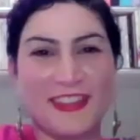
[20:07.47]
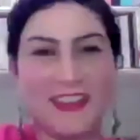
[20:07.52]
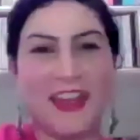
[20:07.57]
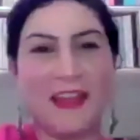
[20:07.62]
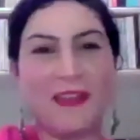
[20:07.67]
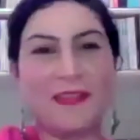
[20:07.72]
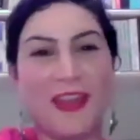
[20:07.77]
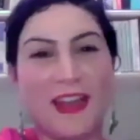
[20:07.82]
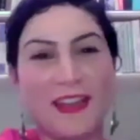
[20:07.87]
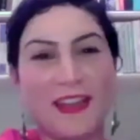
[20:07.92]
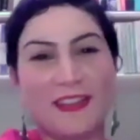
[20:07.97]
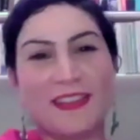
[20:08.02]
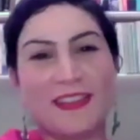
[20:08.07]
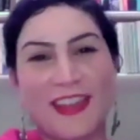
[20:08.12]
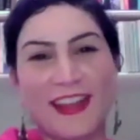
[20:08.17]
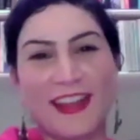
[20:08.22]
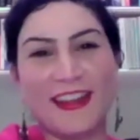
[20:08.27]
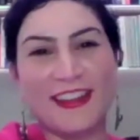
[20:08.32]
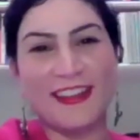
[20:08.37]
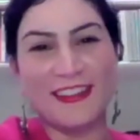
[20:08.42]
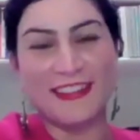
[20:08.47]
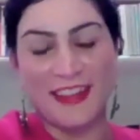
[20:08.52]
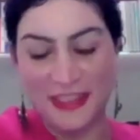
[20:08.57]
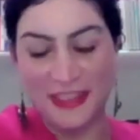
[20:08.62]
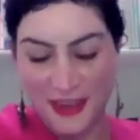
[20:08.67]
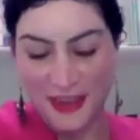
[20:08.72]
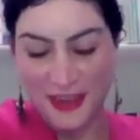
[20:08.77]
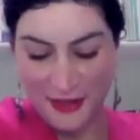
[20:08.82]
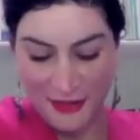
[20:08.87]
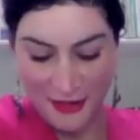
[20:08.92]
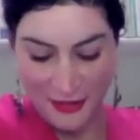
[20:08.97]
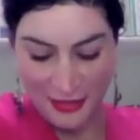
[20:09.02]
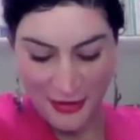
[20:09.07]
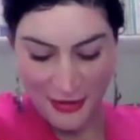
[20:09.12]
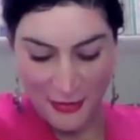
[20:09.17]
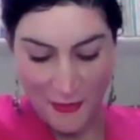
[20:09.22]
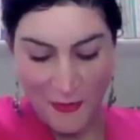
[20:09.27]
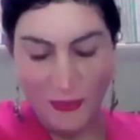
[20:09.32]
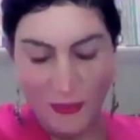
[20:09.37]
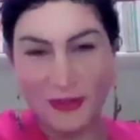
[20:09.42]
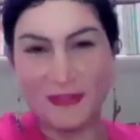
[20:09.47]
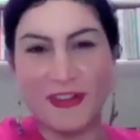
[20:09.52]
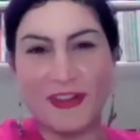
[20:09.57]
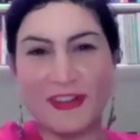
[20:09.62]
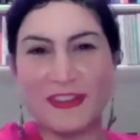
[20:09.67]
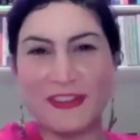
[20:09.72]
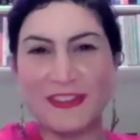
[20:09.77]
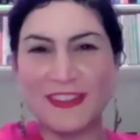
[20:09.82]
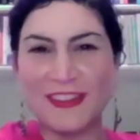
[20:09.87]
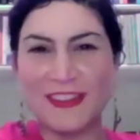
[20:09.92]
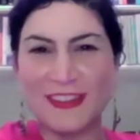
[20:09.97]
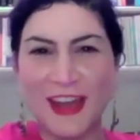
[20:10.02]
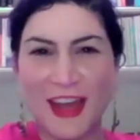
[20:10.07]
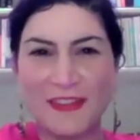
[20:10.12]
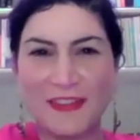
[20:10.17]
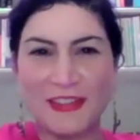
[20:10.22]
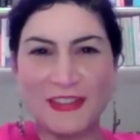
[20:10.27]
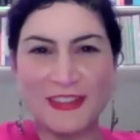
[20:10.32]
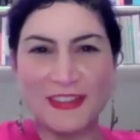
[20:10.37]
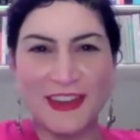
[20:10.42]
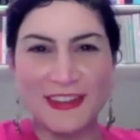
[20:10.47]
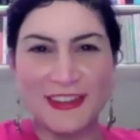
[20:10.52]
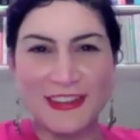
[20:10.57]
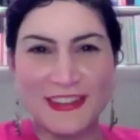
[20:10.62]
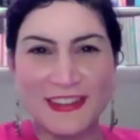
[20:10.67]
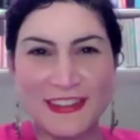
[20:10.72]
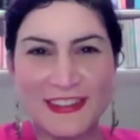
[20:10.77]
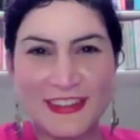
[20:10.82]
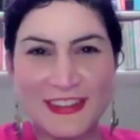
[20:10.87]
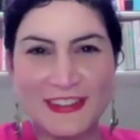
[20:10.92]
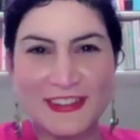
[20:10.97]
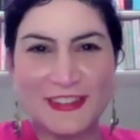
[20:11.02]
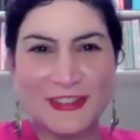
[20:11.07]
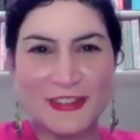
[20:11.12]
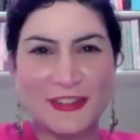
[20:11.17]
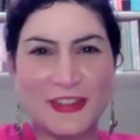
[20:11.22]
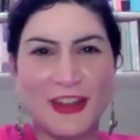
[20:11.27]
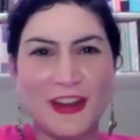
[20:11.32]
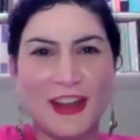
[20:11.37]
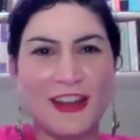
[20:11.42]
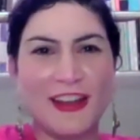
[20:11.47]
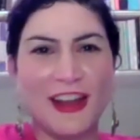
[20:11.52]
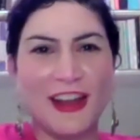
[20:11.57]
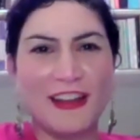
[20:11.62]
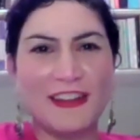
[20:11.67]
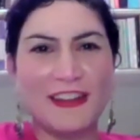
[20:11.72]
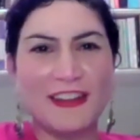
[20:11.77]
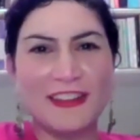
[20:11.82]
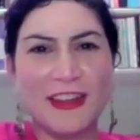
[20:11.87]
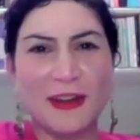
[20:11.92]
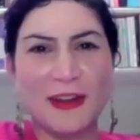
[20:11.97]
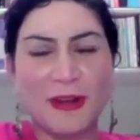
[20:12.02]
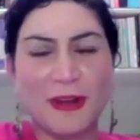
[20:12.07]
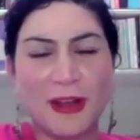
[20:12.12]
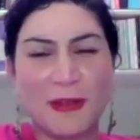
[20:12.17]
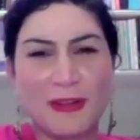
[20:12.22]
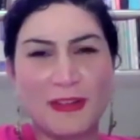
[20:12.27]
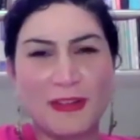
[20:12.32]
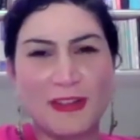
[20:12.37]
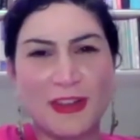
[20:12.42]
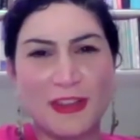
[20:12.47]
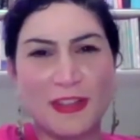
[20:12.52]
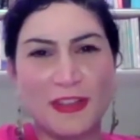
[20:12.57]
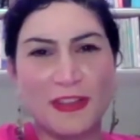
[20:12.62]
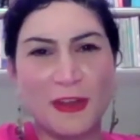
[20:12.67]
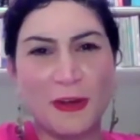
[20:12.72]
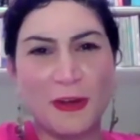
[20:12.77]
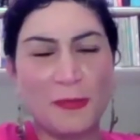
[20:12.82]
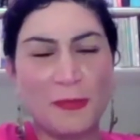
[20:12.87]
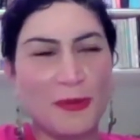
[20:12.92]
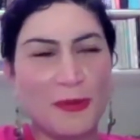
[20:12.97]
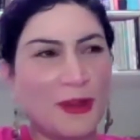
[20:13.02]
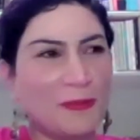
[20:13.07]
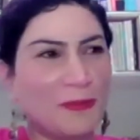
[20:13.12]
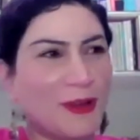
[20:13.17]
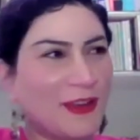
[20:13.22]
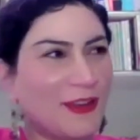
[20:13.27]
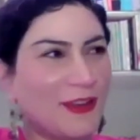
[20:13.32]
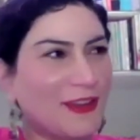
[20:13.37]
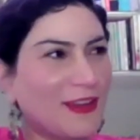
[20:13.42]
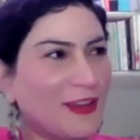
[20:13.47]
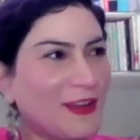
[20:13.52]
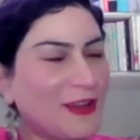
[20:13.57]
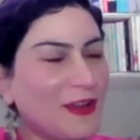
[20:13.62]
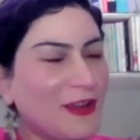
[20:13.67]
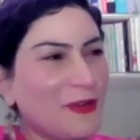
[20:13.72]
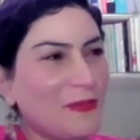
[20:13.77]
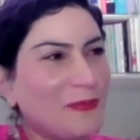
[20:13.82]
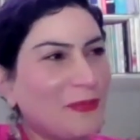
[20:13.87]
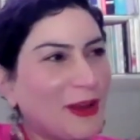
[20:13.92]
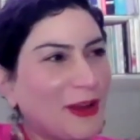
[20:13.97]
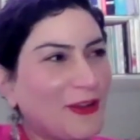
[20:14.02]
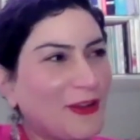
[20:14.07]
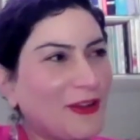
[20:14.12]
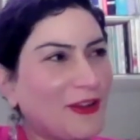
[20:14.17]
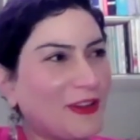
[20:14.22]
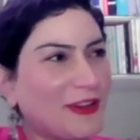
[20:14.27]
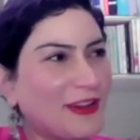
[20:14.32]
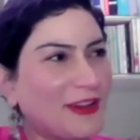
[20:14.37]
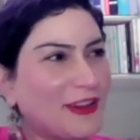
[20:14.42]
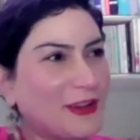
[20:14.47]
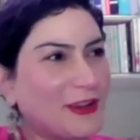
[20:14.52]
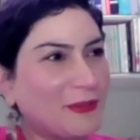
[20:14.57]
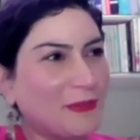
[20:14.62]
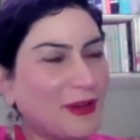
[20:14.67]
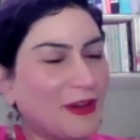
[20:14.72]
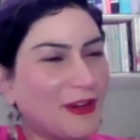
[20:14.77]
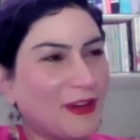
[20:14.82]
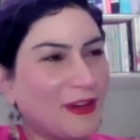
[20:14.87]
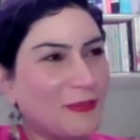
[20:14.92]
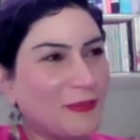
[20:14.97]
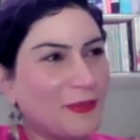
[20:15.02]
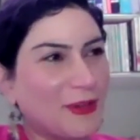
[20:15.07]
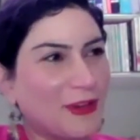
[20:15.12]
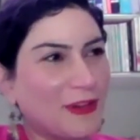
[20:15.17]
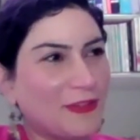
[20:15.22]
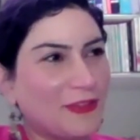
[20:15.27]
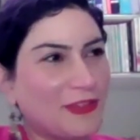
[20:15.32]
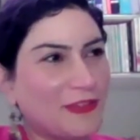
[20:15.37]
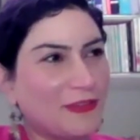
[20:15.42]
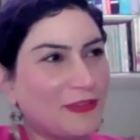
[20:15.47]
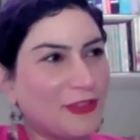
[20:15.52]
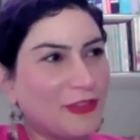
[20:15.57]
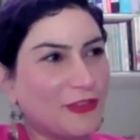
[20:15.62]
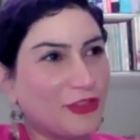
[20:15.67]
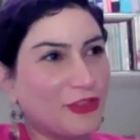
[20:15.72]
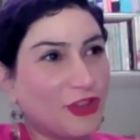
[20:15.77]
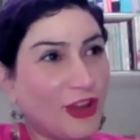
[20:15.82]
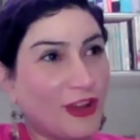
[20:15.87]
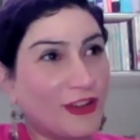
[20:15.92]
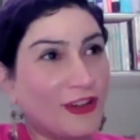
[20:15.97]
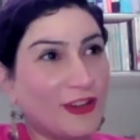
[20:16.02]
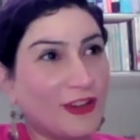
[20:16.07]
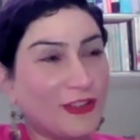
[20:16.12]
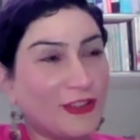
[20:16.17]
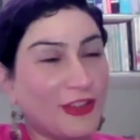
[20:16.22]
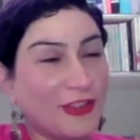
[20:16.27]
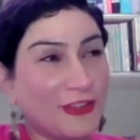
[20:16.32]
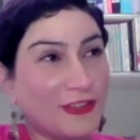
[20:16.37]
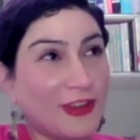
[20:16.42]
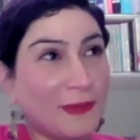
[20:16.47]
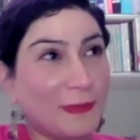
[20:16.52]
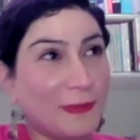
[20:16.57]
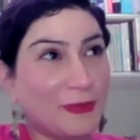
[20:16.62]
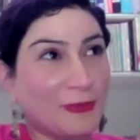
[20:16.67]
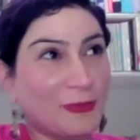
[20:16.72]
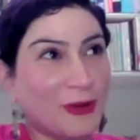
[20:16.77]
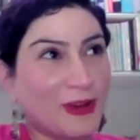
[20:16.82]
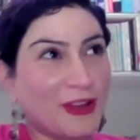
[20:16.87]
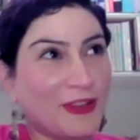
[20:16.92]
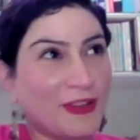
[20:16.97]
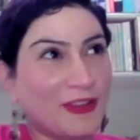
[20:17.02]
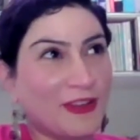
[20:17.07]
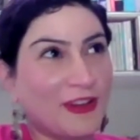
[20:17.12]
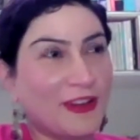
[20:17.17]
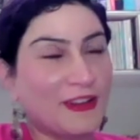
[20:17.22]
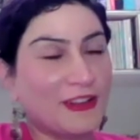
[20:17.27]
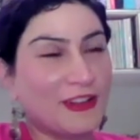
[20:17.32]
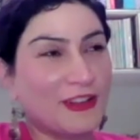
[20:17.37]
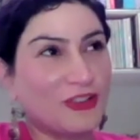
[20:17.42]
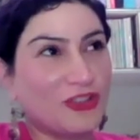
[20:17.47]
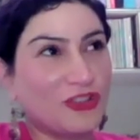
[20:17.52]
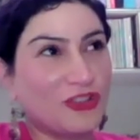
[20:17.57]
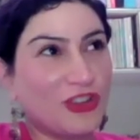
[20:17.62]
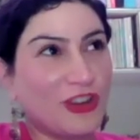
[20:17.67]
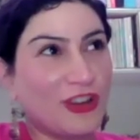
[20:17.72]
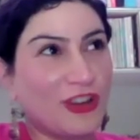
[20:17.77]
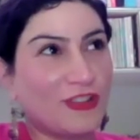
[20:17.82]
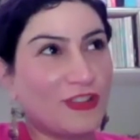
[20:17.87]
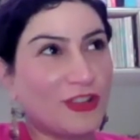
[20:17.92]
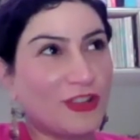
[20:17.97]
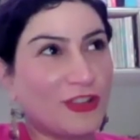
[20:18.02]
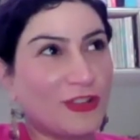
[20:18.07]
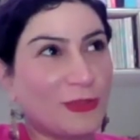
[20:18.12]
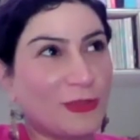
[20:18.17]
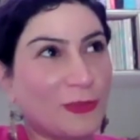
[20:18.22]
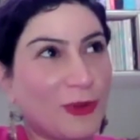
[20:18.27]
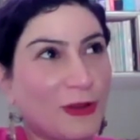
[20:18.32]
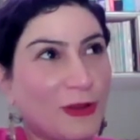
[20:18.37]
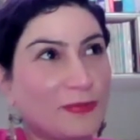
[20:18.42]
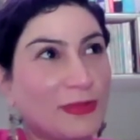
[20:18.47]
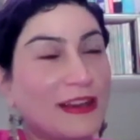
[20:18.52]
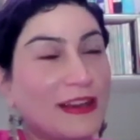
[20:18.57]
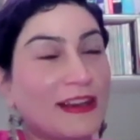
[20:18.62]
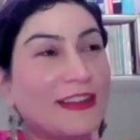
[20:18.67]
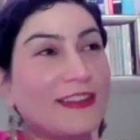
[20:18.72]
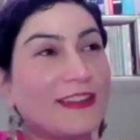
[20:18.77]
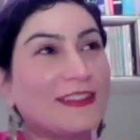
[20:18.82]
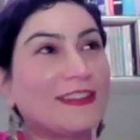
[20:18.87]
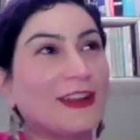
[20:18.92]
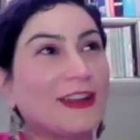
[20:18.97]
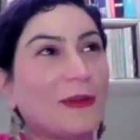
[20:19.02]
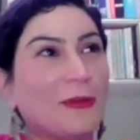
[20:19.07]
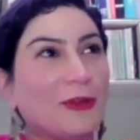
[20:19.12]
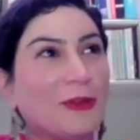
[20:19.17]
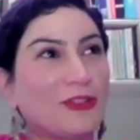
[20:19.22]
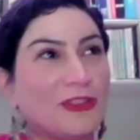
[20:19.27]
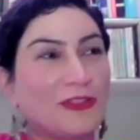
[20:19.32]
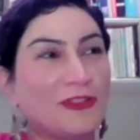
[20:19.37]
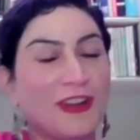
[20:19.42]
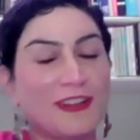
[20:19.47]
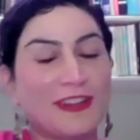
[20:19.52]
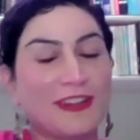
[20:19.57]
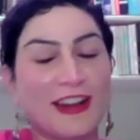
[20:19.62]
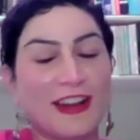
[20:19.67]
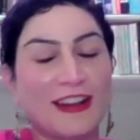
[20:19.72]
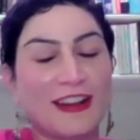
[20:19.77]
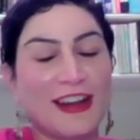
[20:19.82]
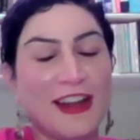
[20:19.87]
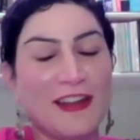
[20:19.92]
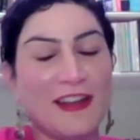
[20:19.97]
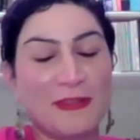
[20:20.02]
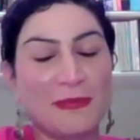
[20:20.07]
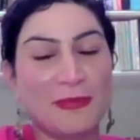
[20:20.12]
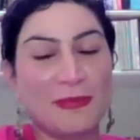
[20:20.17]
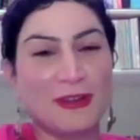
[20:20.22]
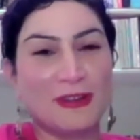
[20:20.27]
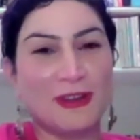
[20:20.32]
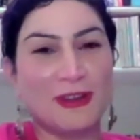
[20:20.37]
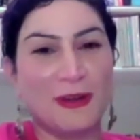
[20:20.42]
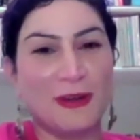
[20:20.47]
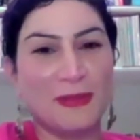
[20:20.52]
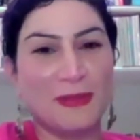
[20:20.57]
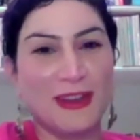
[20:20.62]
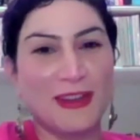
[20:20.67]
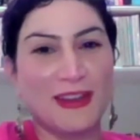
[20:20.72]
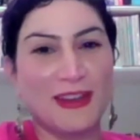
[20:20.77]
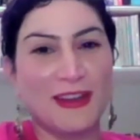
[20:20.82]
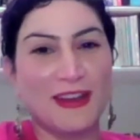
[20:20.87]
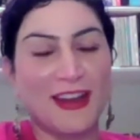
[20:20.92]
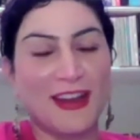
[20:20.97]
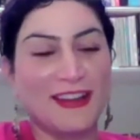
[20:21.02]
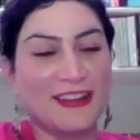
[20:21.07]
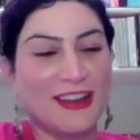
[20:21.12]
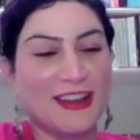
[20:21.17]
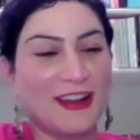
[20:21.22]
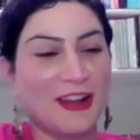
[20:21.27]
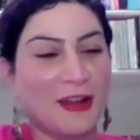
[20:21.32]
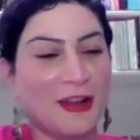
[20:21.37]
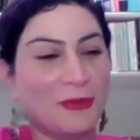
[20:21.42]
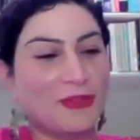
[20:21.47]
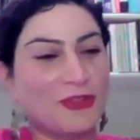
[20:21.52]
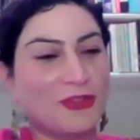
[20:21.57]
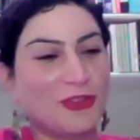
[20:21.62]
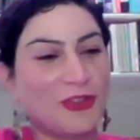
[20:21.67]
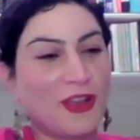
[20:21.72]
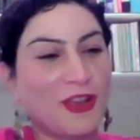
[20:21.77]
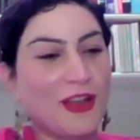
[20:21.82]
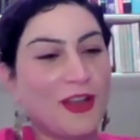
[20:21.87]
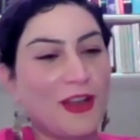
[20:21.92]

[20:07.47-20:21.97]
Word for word: yeah, that that is i think i think all of us have a tendency to do that i i did that when i went to ethiopia and my my colleague, um, journalist at the time I was working at The Guardian, she just went ballistic when she found out I'd never been to Armenia, and yet I was